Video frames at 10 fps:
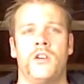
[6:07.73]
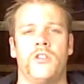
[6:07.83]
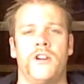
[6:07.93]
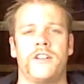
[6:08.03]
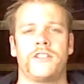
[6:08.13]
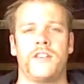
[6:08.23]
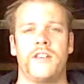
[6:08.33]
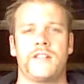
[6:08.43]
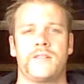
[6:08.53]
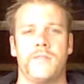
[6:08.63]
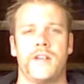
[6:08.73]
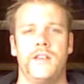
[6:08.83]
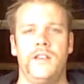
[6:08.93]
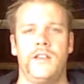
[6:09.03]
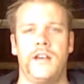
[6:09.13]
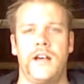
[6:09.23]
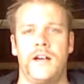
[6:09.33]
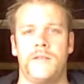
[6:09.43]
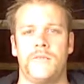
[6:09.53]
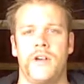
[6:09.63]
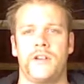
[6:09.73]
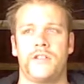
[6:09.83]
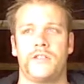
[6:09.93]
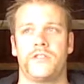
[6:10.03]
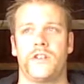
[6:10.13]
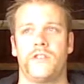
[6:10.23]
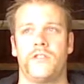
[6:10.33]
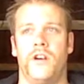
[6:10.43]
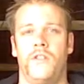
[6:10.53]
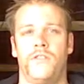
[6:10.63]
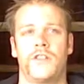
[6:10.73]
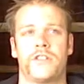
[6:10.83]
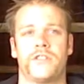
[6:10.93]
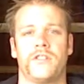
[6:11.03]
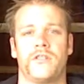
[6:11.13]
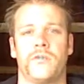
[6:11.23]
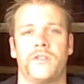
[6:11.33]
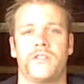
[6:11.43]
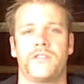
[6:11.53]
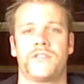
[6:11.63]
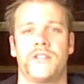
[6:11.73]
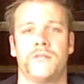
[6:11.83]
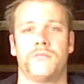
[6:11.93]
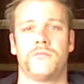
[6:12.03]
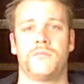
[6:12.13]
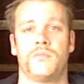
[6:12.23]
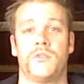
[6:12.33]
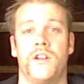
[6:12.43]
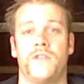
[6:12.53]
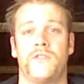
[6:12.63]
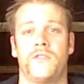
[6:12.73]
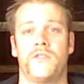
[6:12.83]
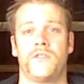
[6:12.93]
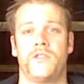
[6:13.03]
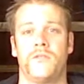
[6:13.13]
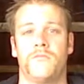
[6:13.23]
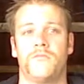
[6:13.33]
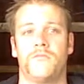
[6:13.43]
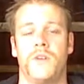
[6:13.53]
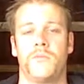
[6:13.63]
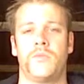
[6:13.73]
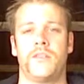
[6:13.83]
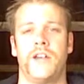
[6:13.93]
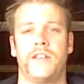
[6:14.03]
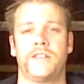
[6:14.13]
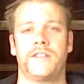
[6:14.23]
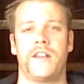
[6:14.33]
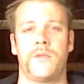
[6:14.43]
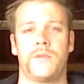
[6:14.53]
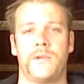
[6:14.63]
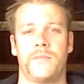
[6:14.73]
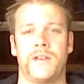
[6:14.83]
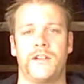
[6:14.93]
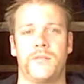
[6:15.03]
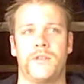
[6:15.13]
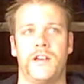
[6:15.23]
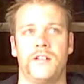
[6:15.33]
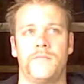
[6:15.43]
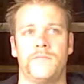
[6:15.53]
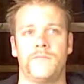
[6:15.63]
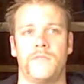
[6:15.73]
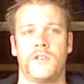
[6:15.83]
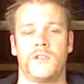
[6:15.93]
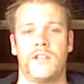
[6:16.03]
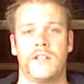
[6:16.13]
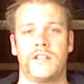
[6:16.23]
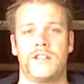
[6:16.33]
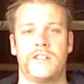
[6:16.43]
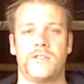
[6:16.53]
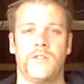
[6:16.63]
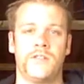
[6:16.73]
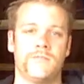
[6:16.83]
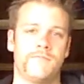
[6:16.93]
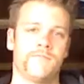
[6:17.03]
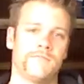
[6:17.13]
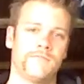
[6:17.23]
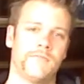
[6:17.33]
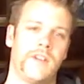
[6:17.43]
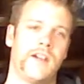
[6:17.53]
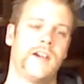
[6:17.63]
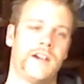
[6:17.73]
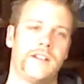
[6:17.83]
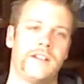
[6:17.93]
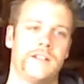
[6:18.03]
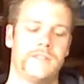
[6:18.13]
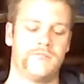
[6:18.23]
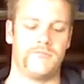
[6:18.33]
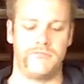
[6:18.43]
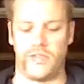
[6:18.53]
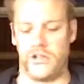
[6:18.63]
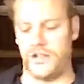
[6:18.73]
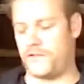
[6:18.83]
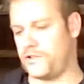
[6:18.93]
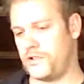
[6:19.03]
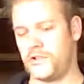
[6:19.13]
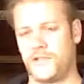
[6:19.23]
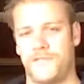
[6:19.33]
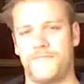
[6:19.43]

Alright, so that's me. So I'll finish this off with some brew day footage from my brew day yesterday with my black IPA. Cheers everyone. Don't have a drink.